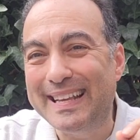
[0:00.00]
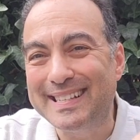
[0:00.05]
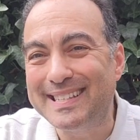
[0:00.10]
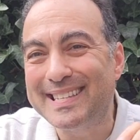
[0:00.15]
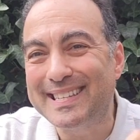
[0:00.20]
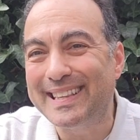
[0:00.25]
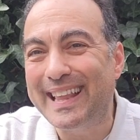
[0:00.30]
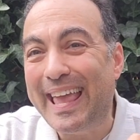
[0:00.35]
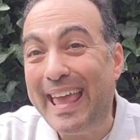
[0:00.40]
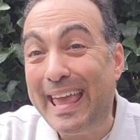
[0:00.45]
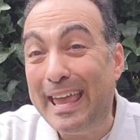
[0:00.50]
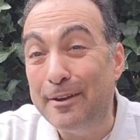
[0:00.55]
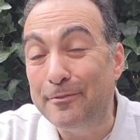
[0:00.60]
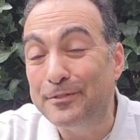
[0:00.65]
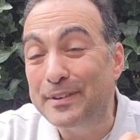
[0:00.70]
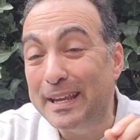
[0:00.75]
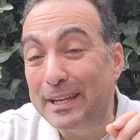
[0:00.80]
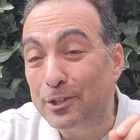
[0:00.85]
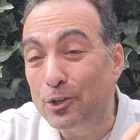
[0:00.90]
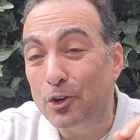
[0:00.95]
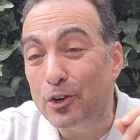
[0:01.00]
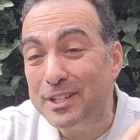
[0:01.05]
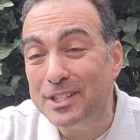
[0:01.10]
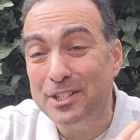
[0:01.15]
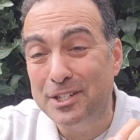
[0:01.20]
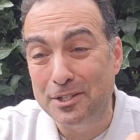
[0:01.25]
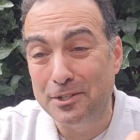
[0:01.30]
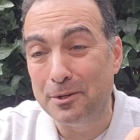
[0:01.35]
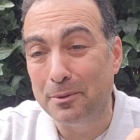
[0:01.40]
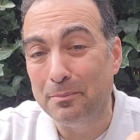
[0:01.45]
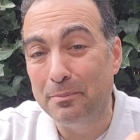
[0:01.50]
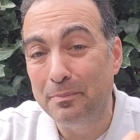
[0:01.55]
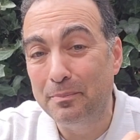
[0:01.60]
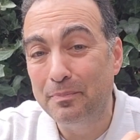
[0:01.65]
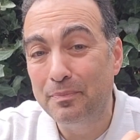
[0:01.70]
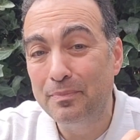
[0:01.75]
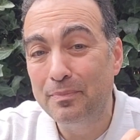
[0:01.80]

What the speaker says: enslaved in Christendom.